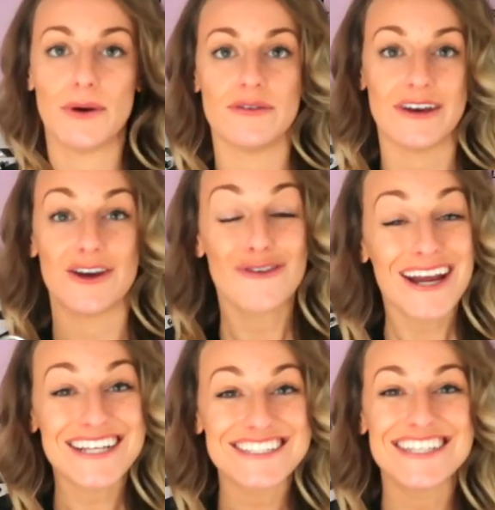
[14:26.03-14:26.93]
both fit
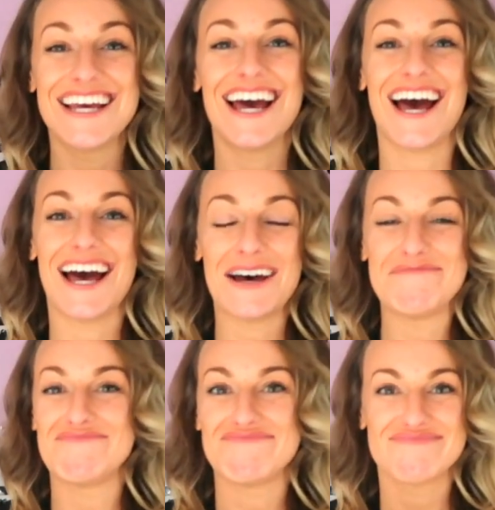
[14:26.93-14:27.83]
great.
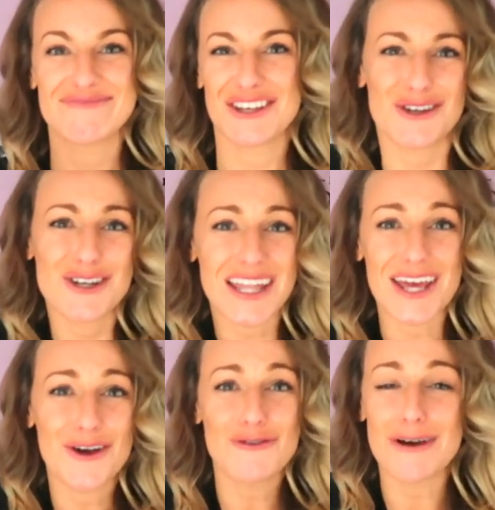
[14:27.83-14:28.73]
Um,
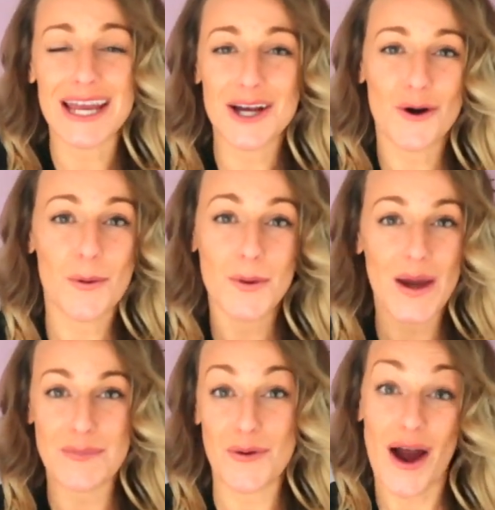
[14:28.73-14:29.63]
like great,
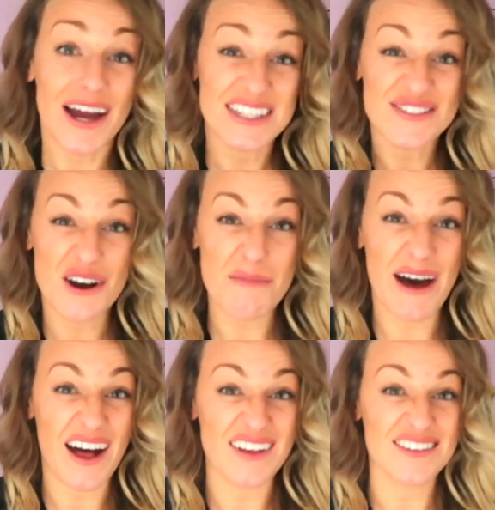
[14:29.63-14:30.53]
great price for a
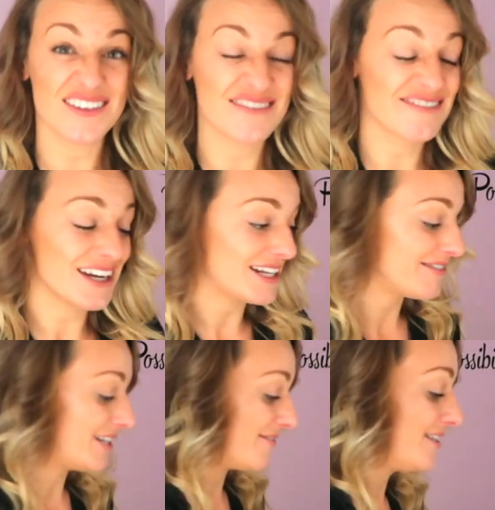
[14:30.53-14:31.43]
belt, really,
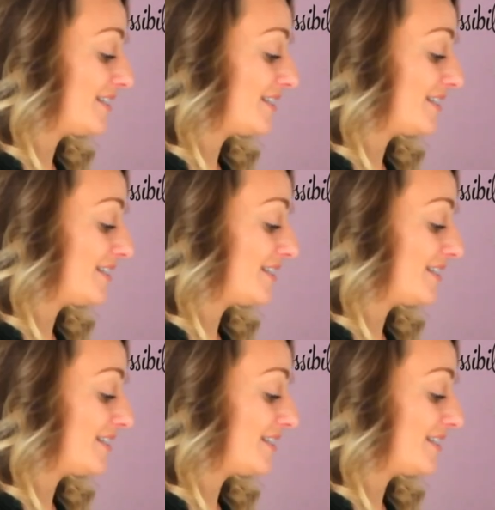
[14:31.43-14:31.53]
really